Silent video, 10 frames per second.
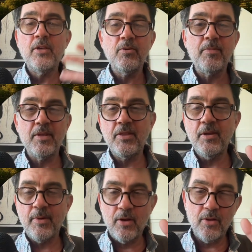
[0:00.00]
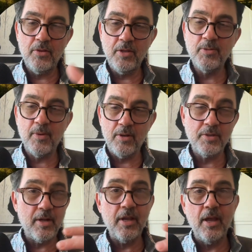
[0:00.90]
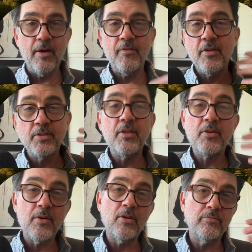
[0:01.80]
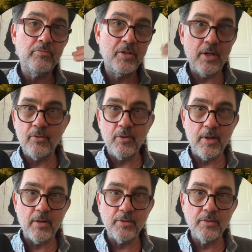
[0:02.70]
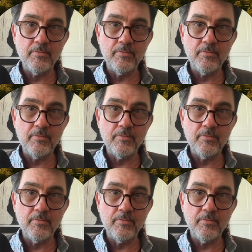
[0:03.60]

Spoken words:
So, but the thing about all of these models that I have is that they're all general models.